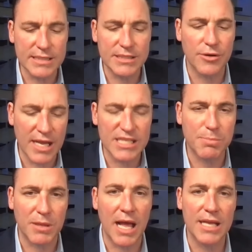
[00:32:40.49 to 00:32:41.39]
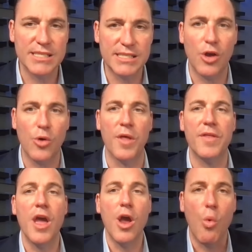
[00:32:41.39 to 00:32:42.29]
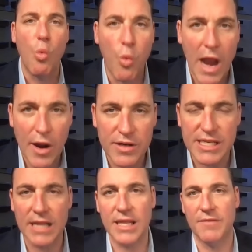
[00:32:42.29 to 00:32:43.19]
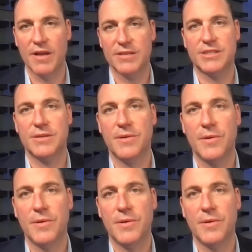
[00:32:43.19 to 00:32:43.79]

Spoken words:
until Hezbollah is dealt with. Where does that leave us?